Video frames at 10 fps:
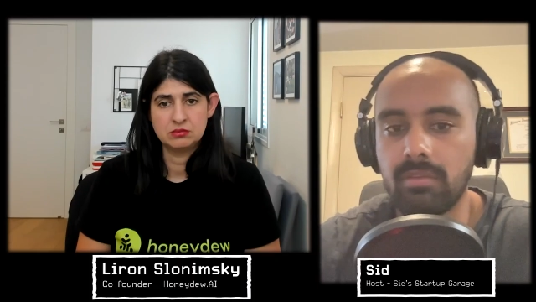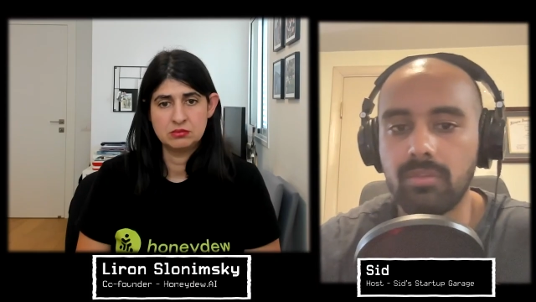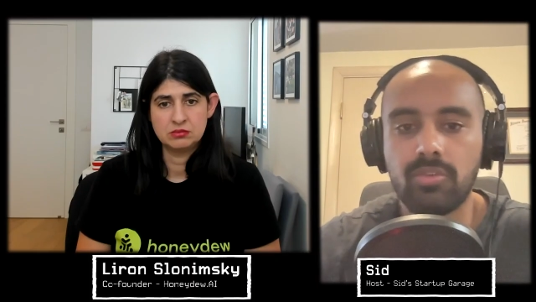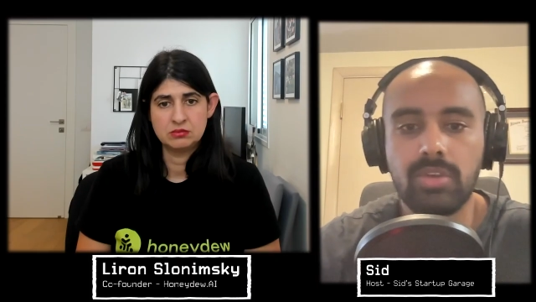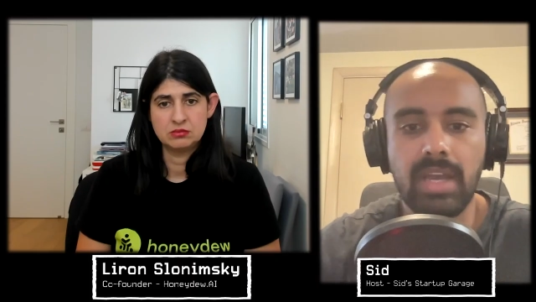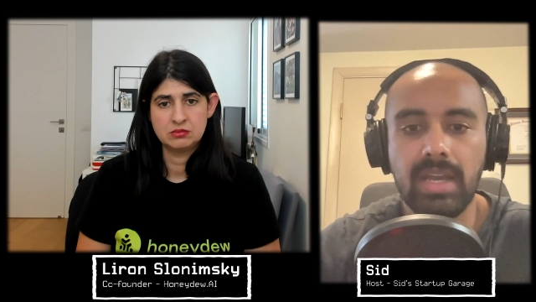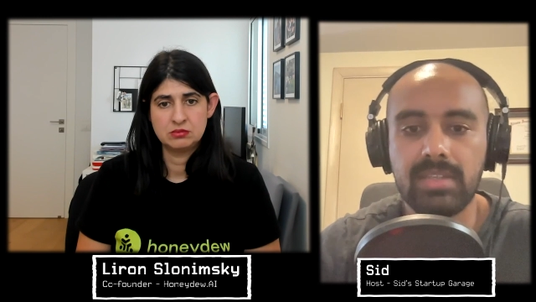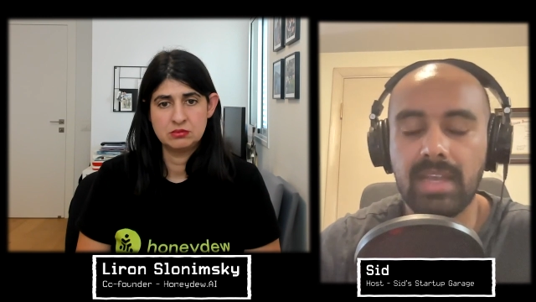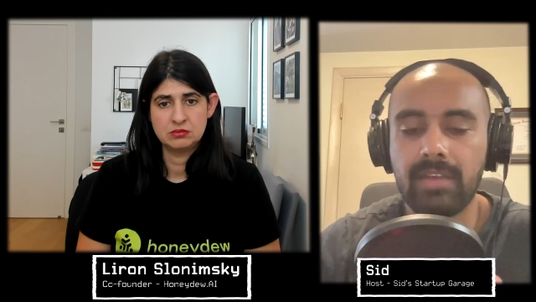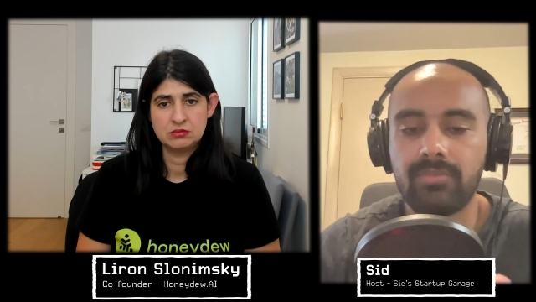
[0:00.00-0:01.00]
Speaker 1: you guys
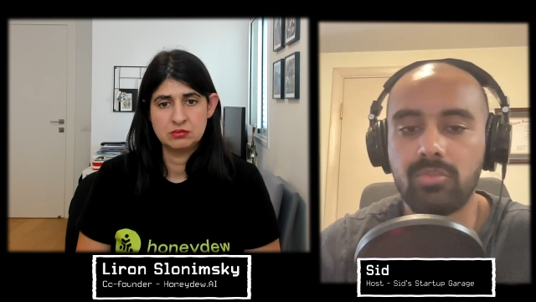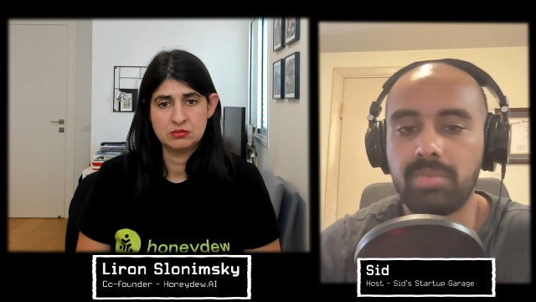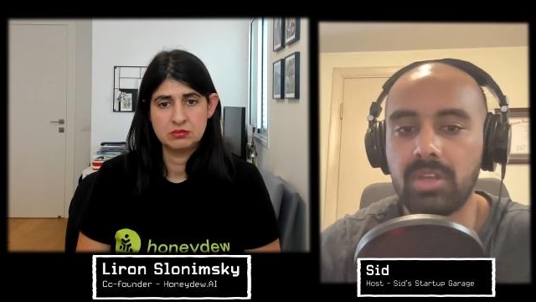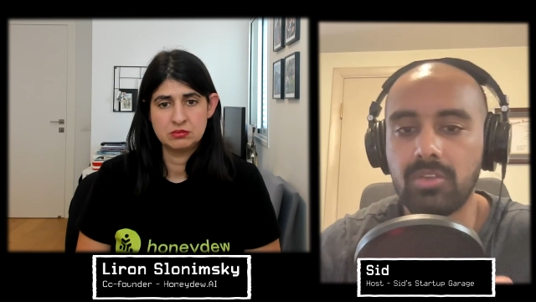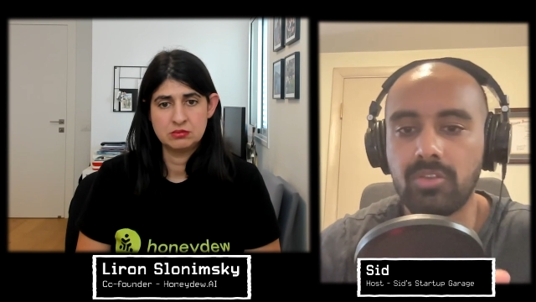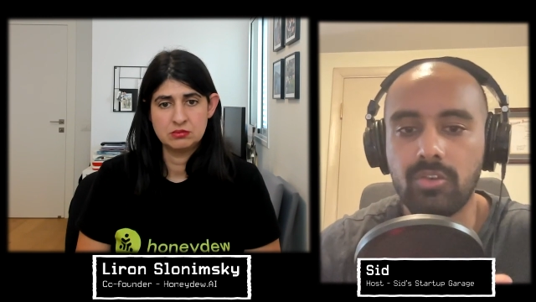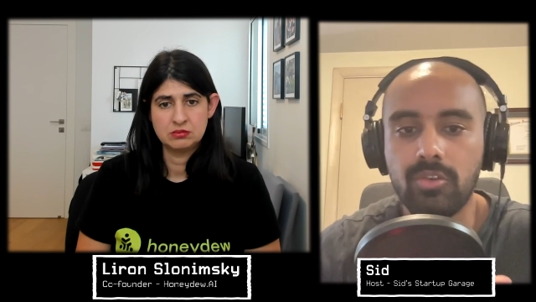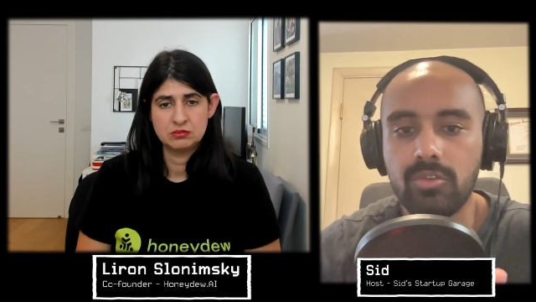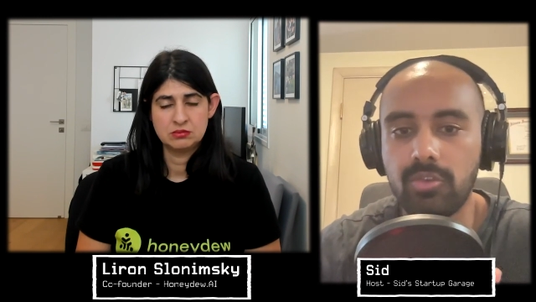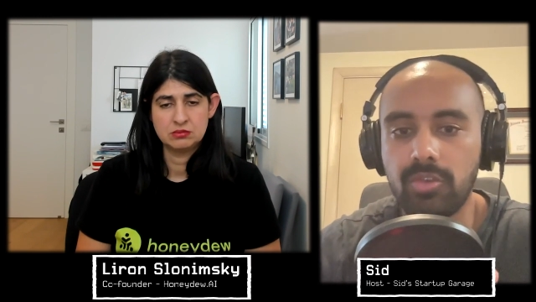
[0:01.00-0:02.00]
have to be on your
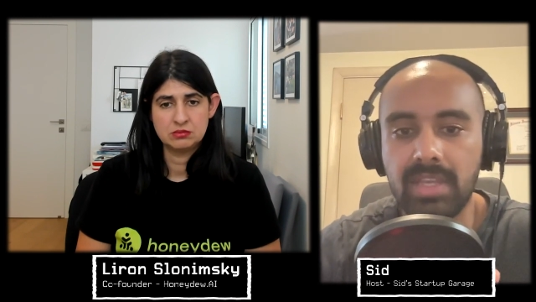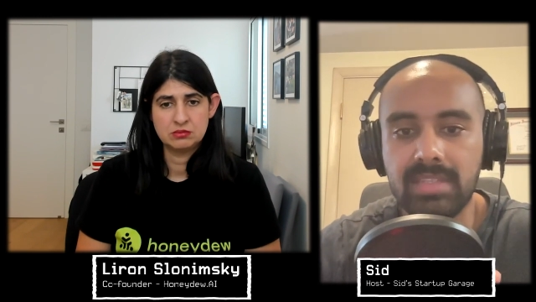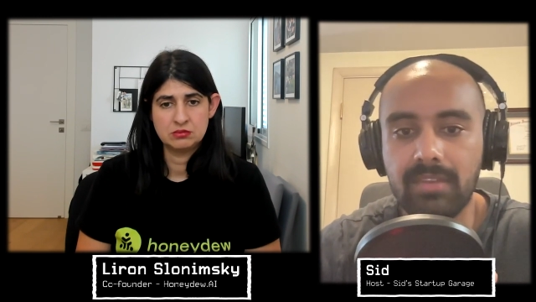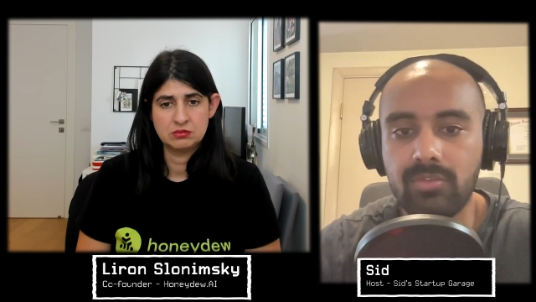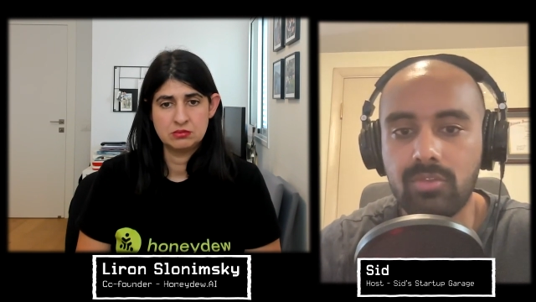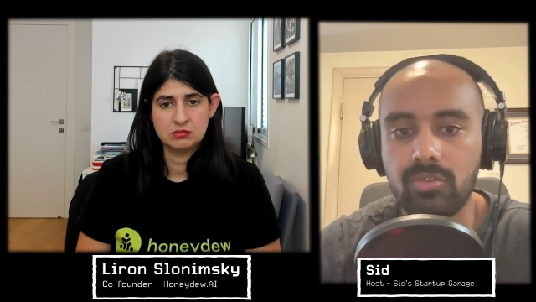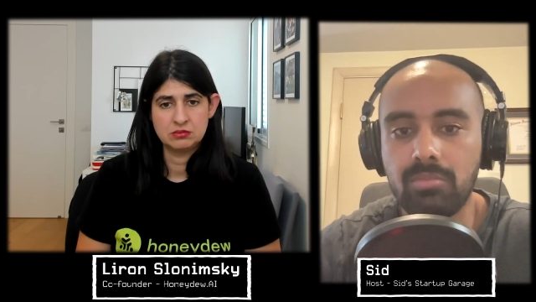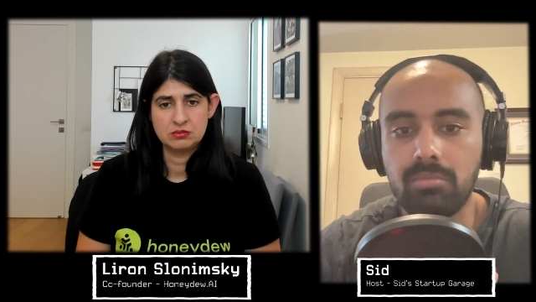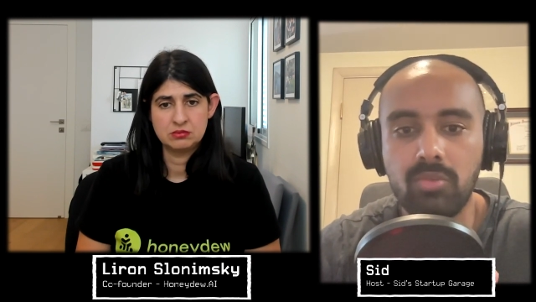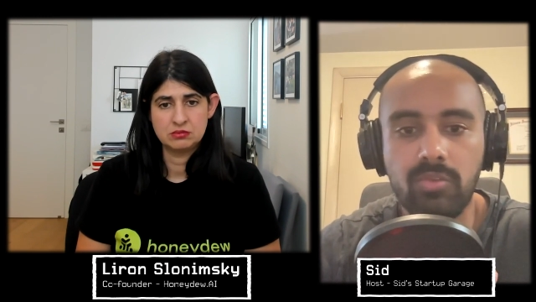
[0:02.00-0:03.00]
own, or you guys have to
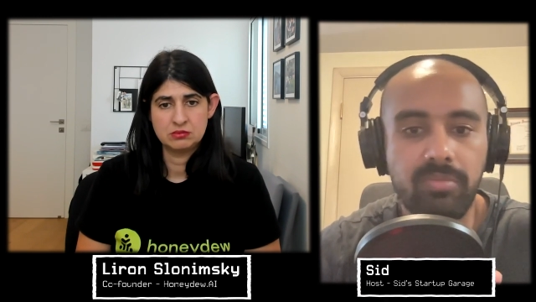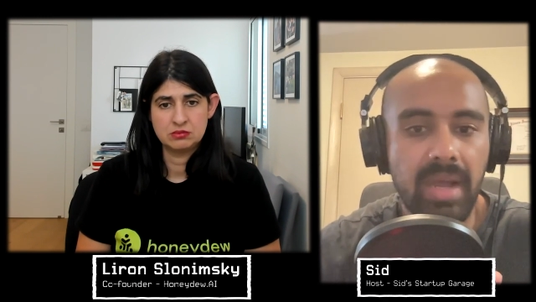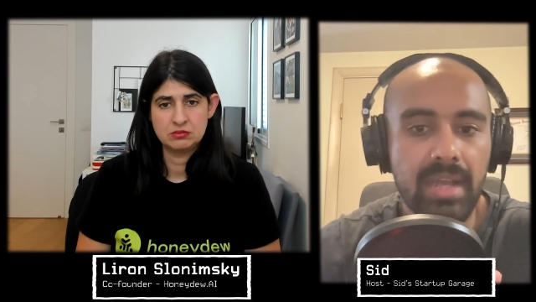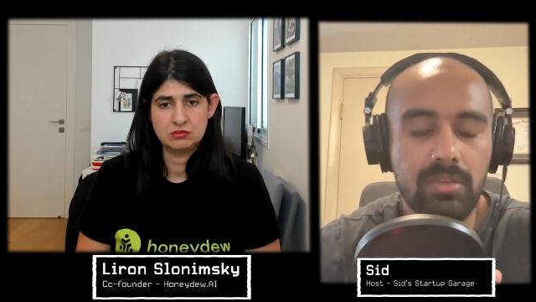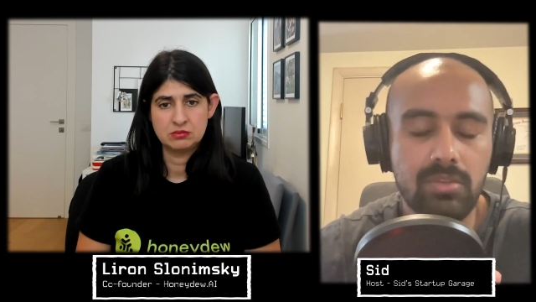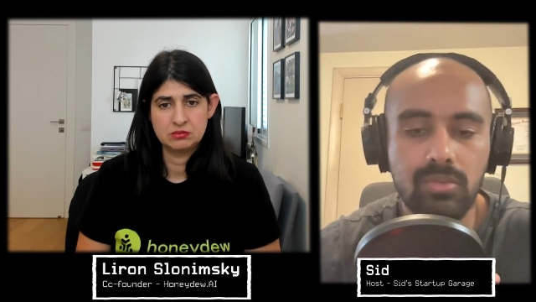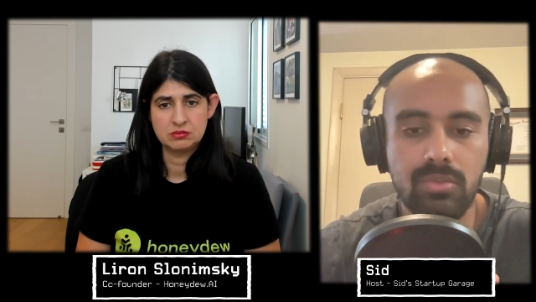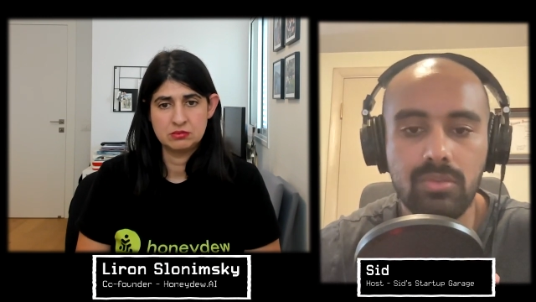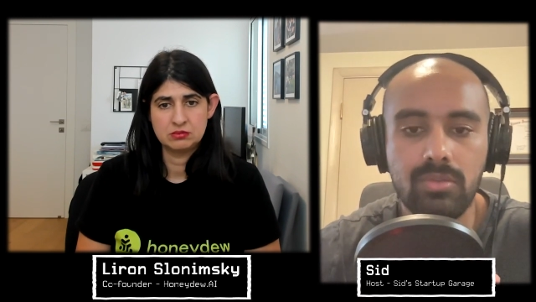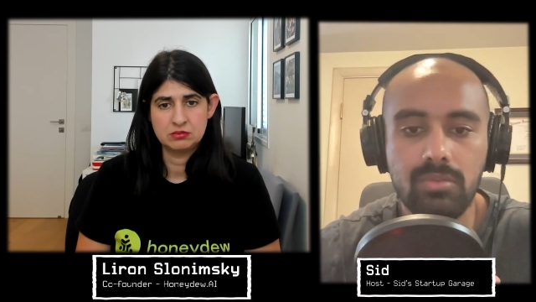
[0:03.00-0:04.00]
move back
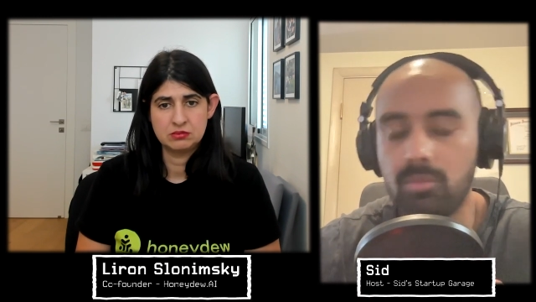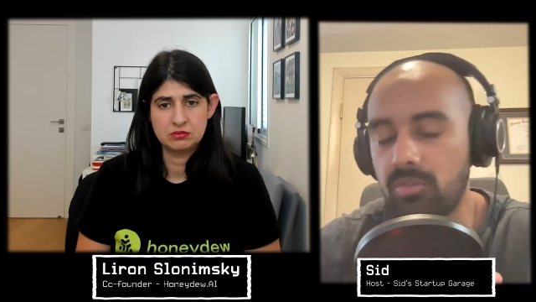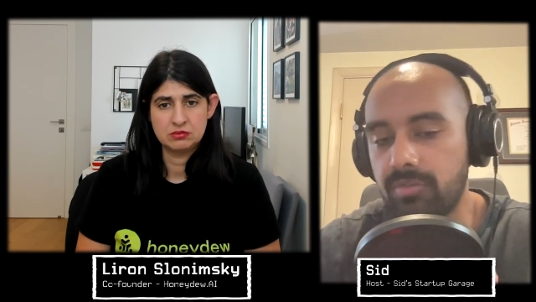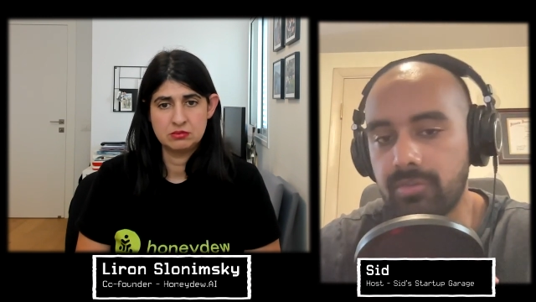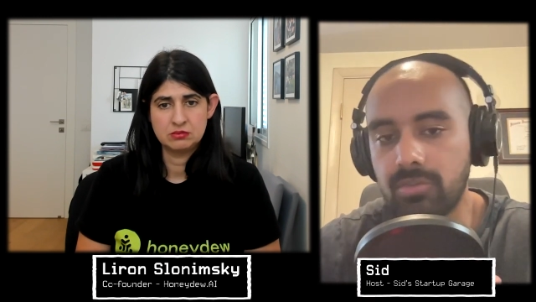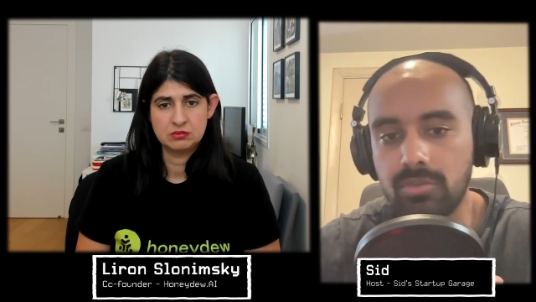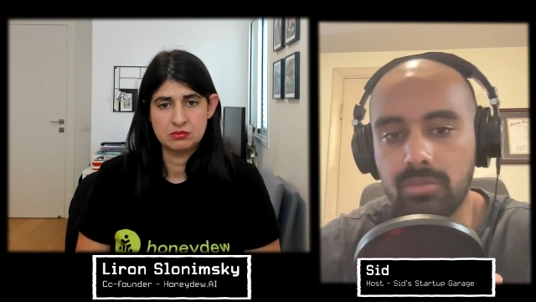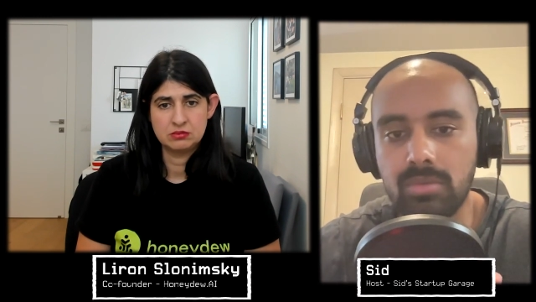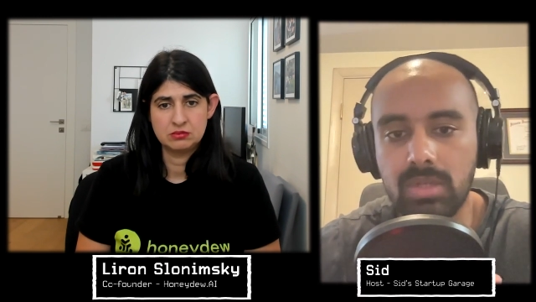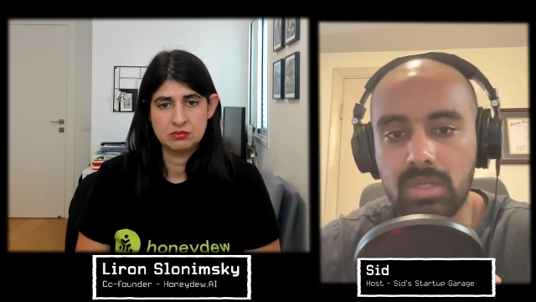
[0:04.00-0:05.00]
to move to